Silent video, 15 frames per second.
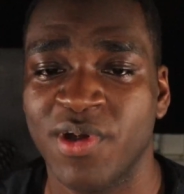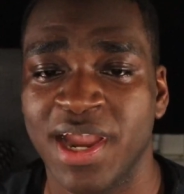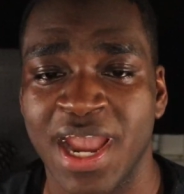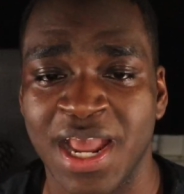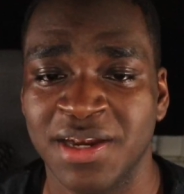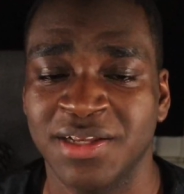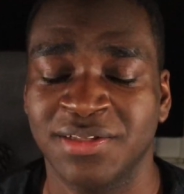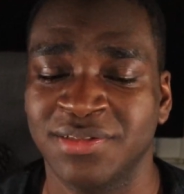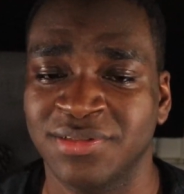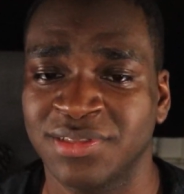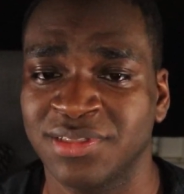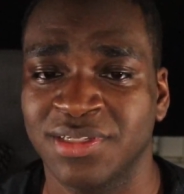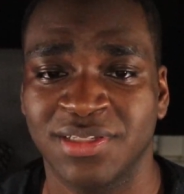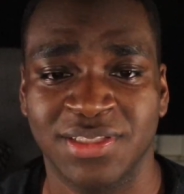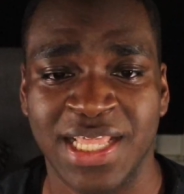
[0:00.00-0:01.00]

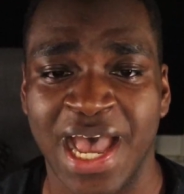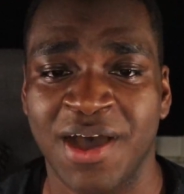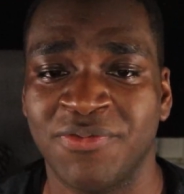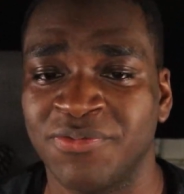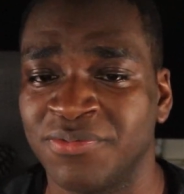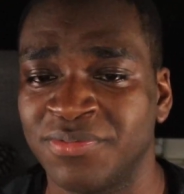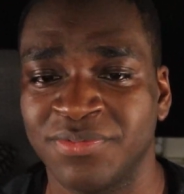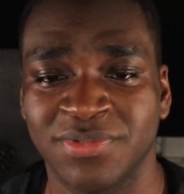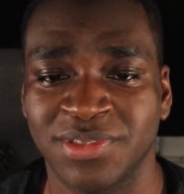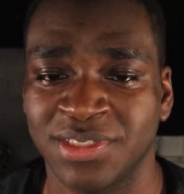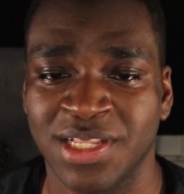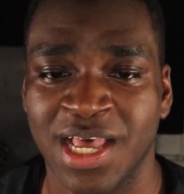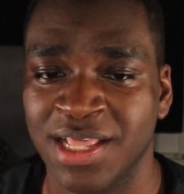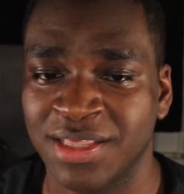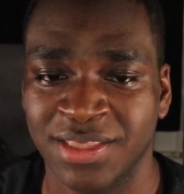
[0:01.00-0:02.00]
endings, that
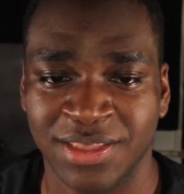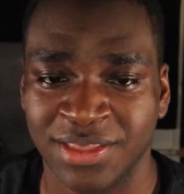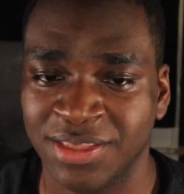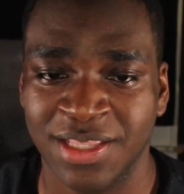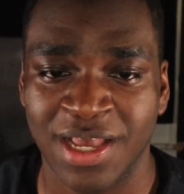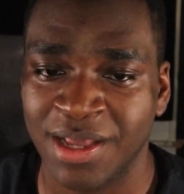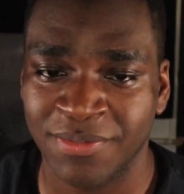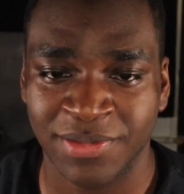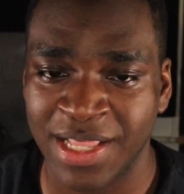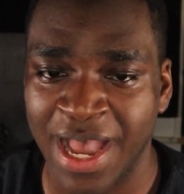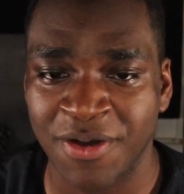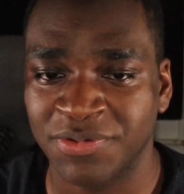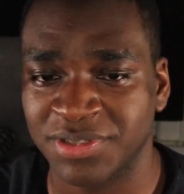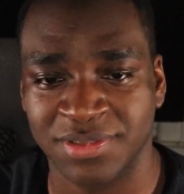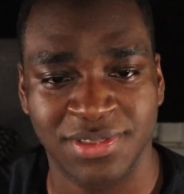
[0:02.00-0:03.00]

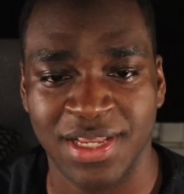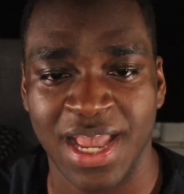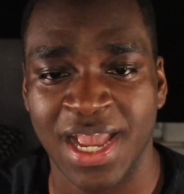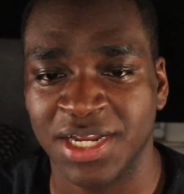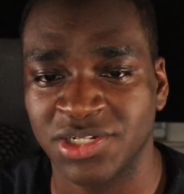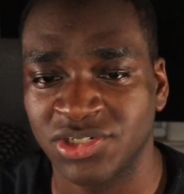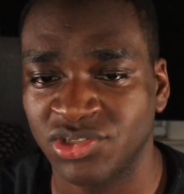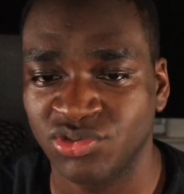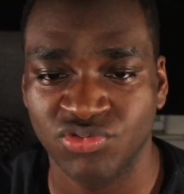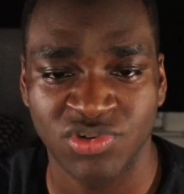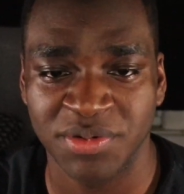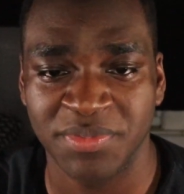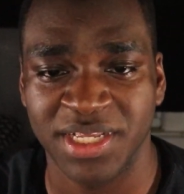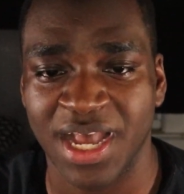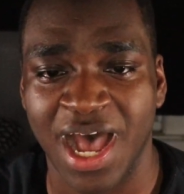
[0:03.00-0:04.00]
was
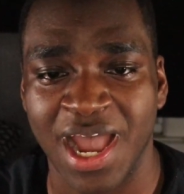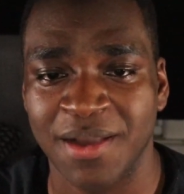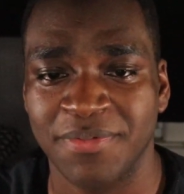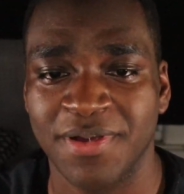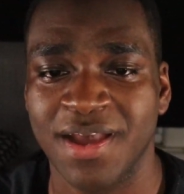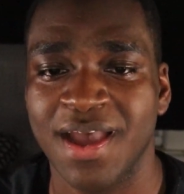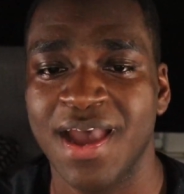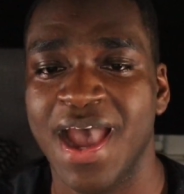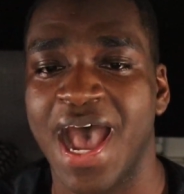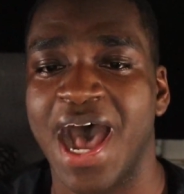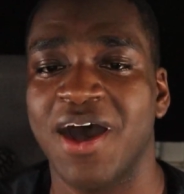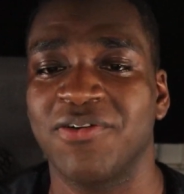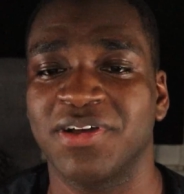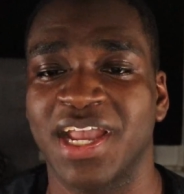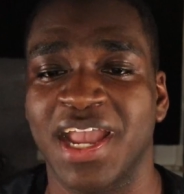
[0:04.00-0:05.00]
extremely hype,
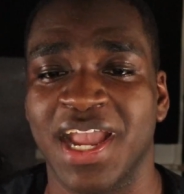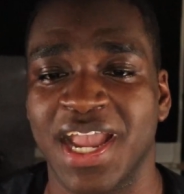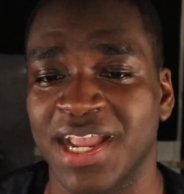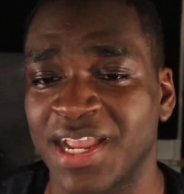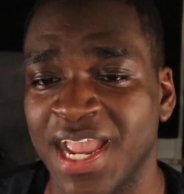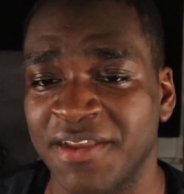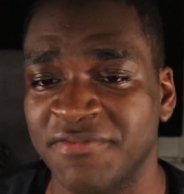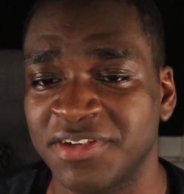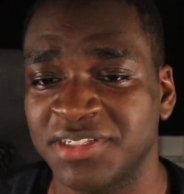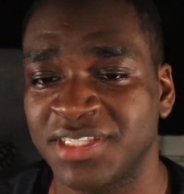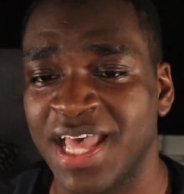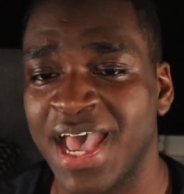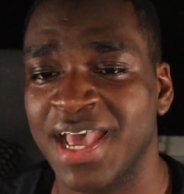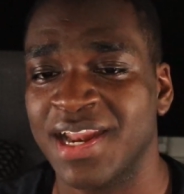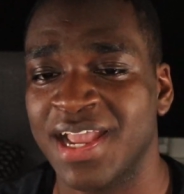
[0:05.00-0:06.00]
how Gege gave us
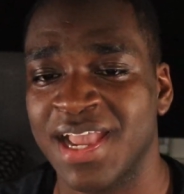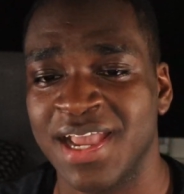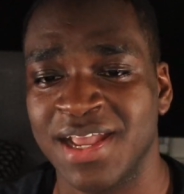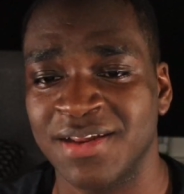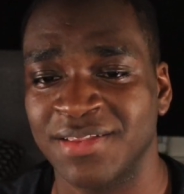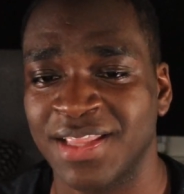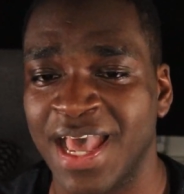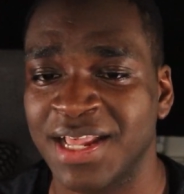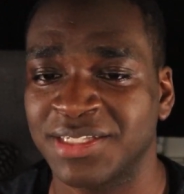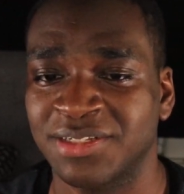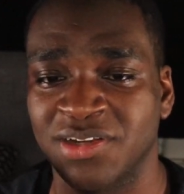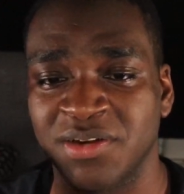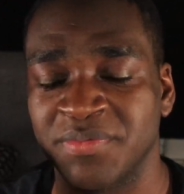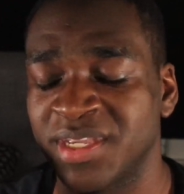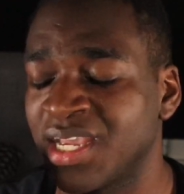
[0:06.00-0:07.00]
that, and that's
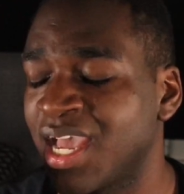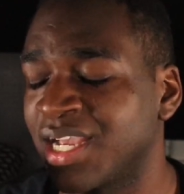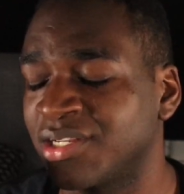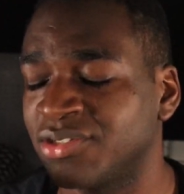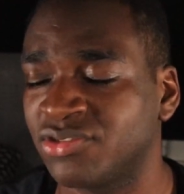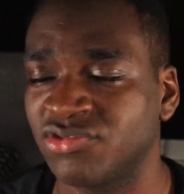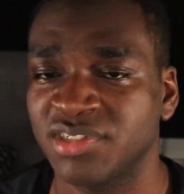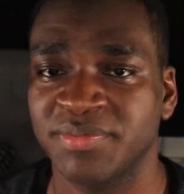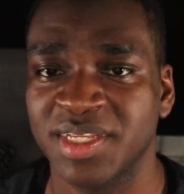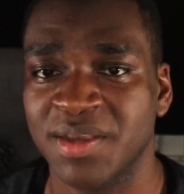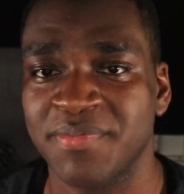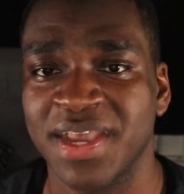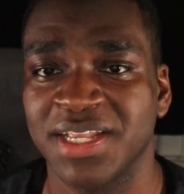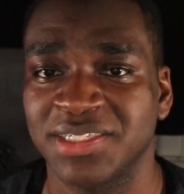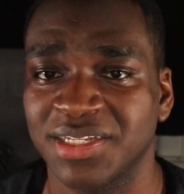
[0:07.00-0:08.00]
going to be extremely
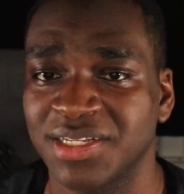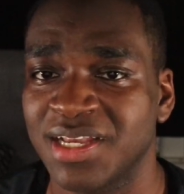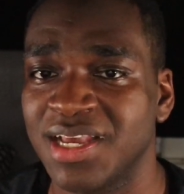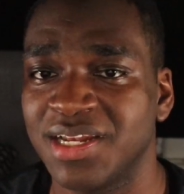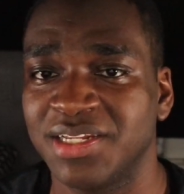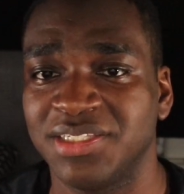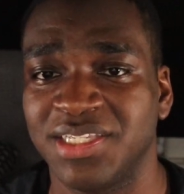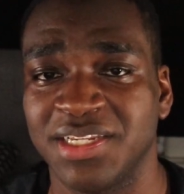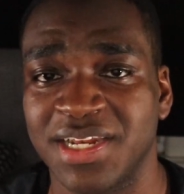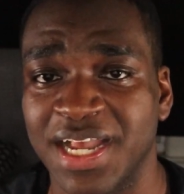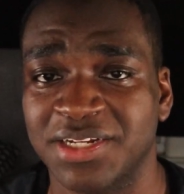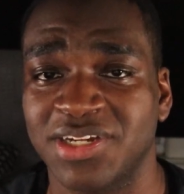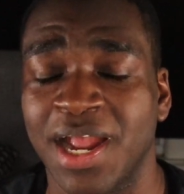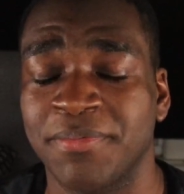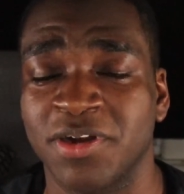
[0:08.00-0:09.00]
amazing to see
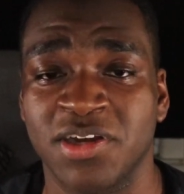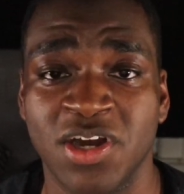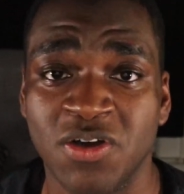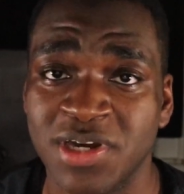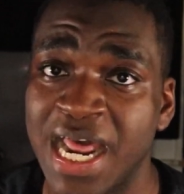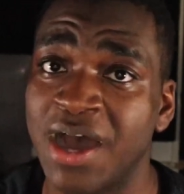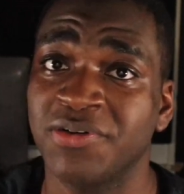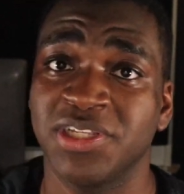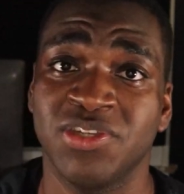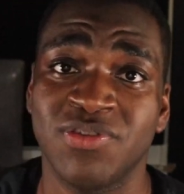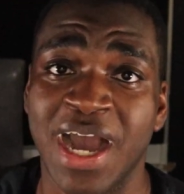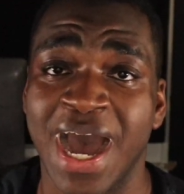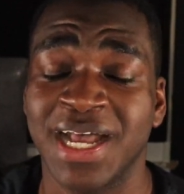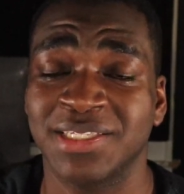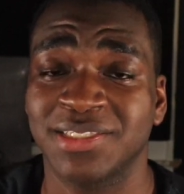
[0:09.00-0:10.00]
next chapter. And no doubt you
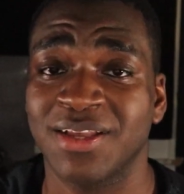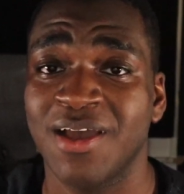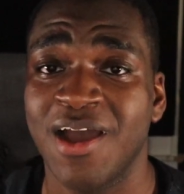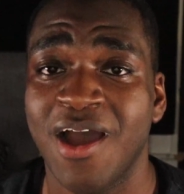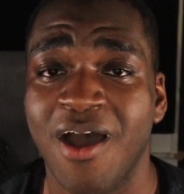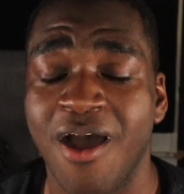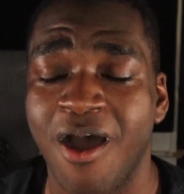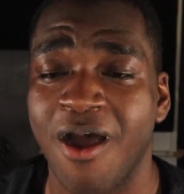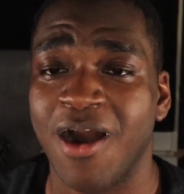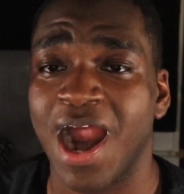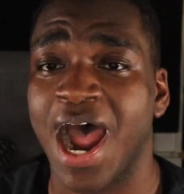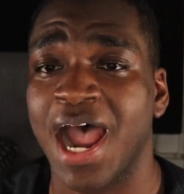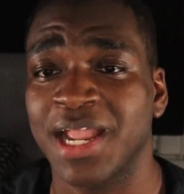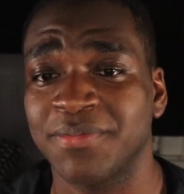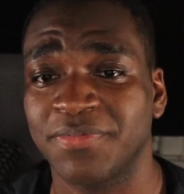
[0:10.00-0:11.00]
guys are
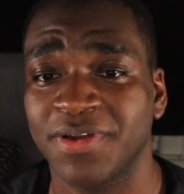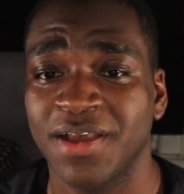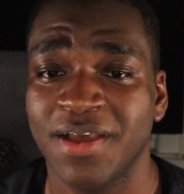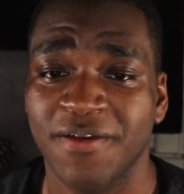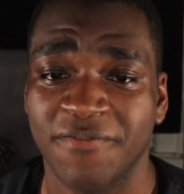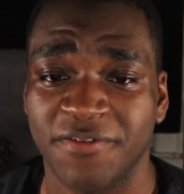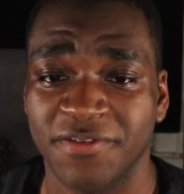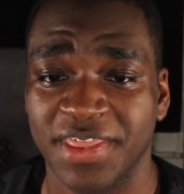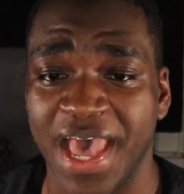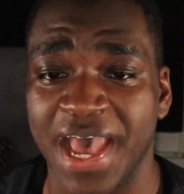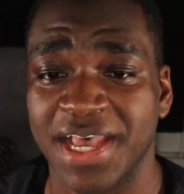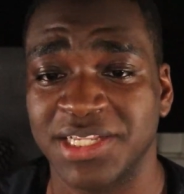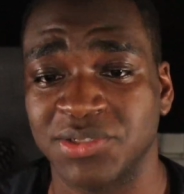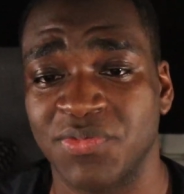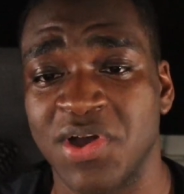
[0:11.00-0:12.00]
hype for that
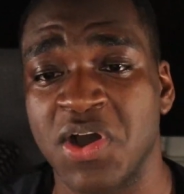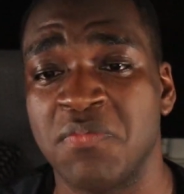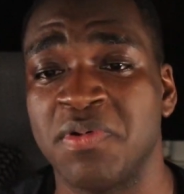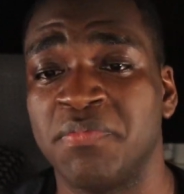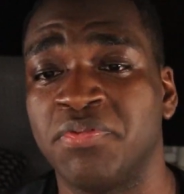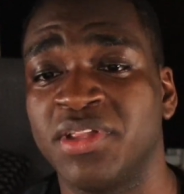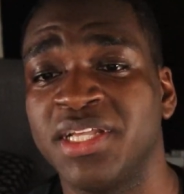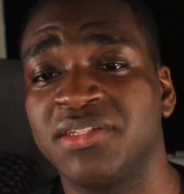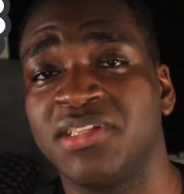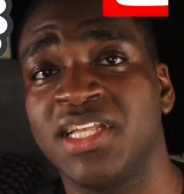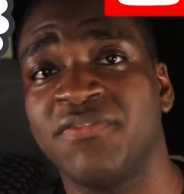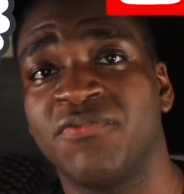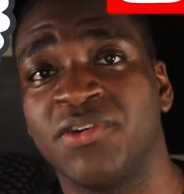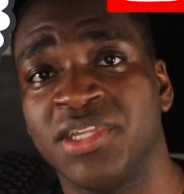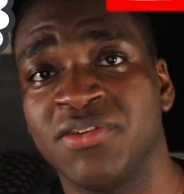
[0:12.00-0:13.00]
as well. But please leave
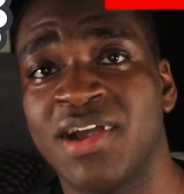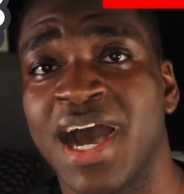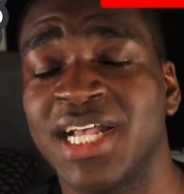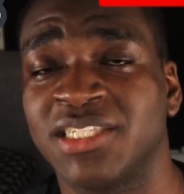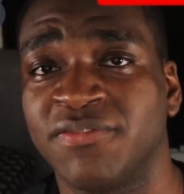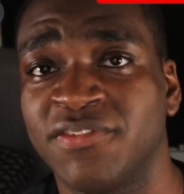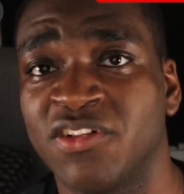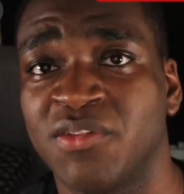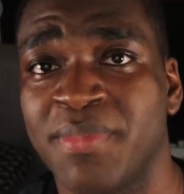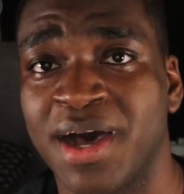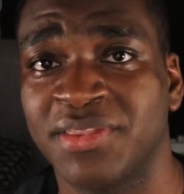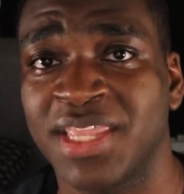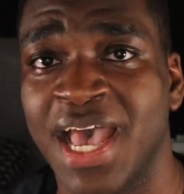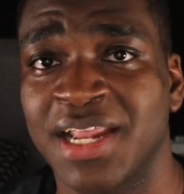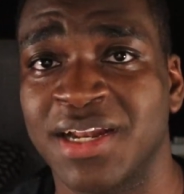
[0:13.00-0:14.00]
what you guys feel about
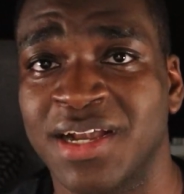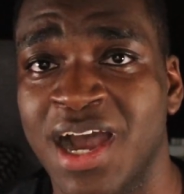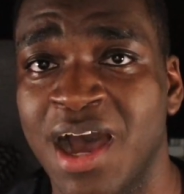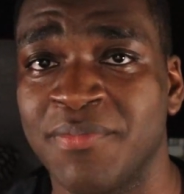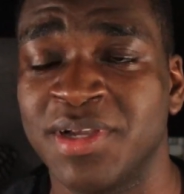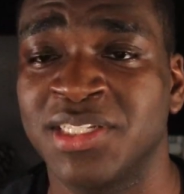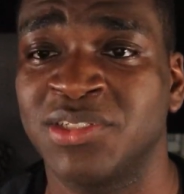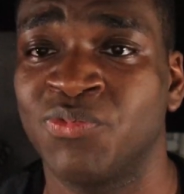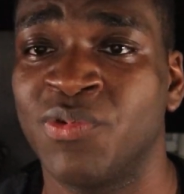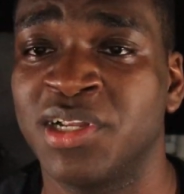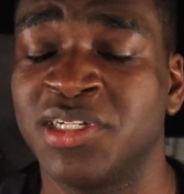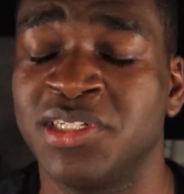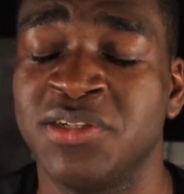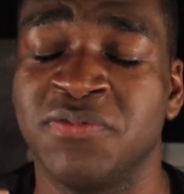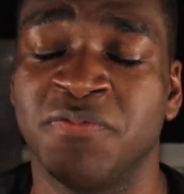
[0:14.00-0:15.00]
that in the comments. What
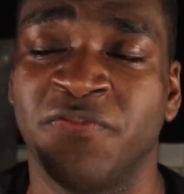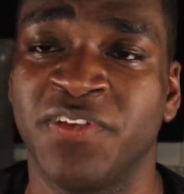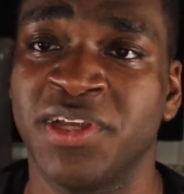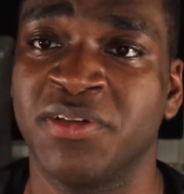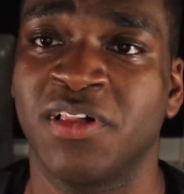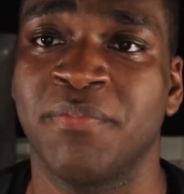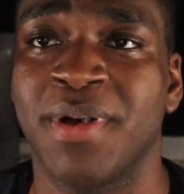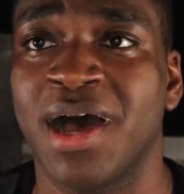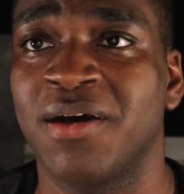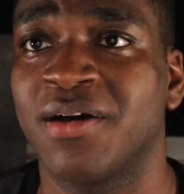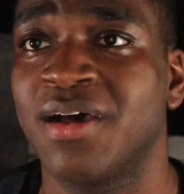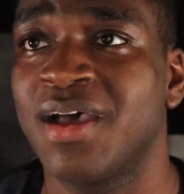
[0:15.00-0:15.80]
do you feel about